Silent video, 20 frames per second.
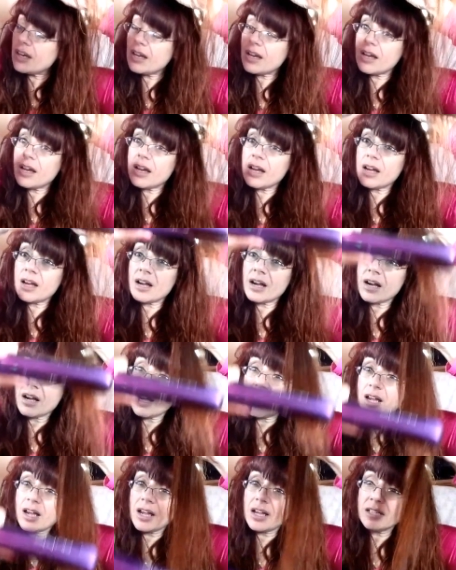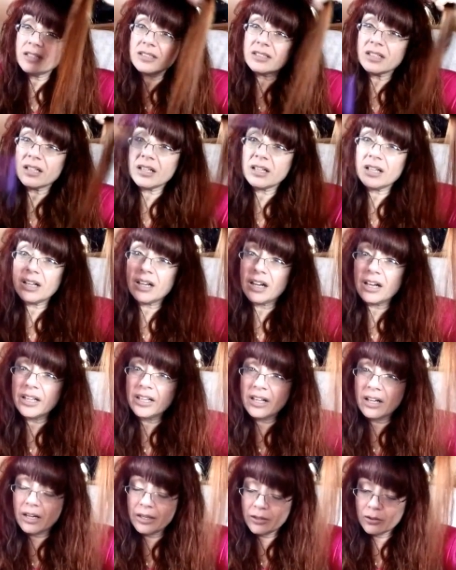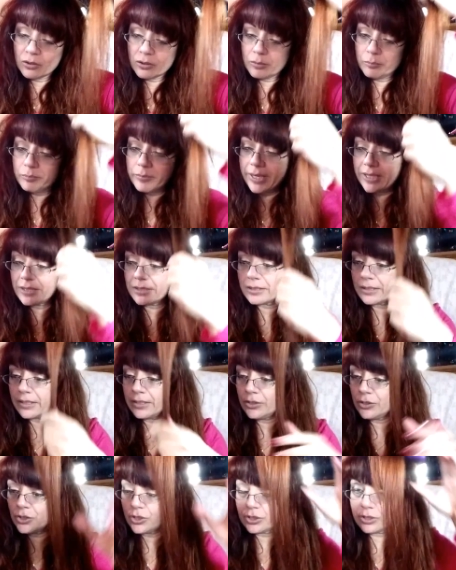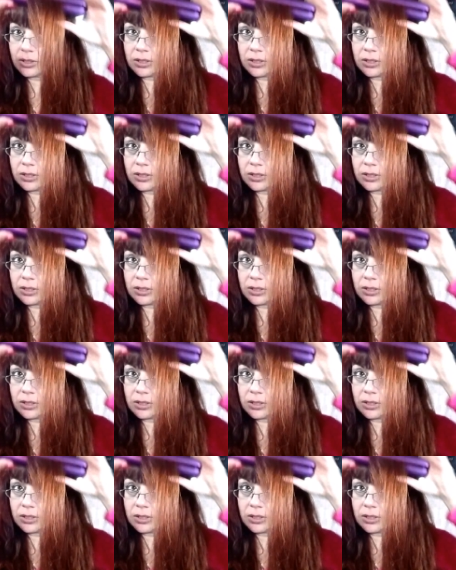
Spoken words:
And I got a message